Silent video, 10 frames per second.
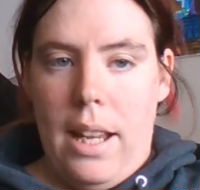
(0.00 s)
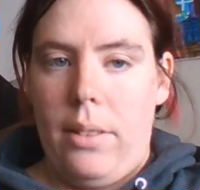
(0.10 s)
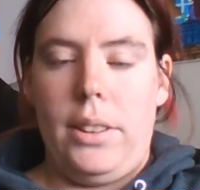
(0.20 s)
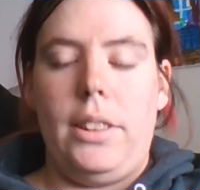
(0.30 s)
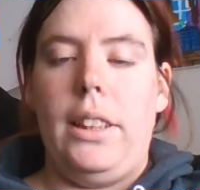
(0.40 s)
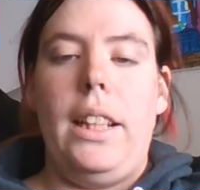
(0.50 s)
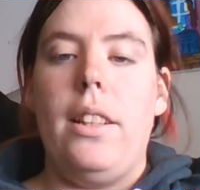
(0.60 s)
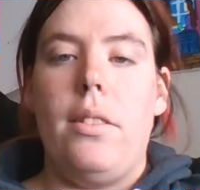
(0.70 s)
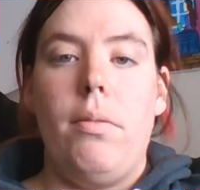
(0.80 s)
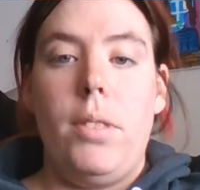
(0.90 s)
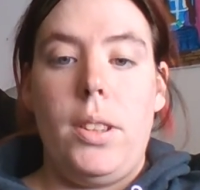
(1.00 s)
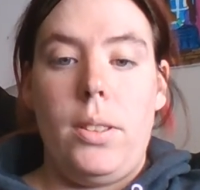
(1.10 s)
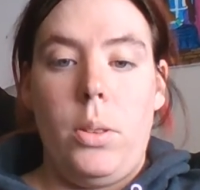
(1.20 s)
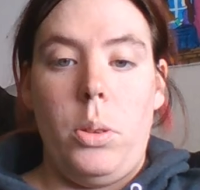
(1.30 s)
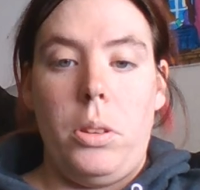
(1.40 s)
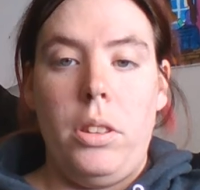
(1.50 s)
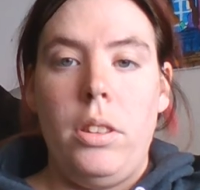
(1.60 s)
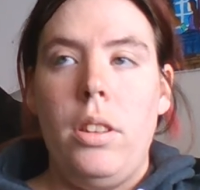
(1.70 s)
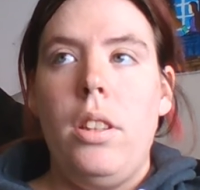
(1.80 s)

house clean and school,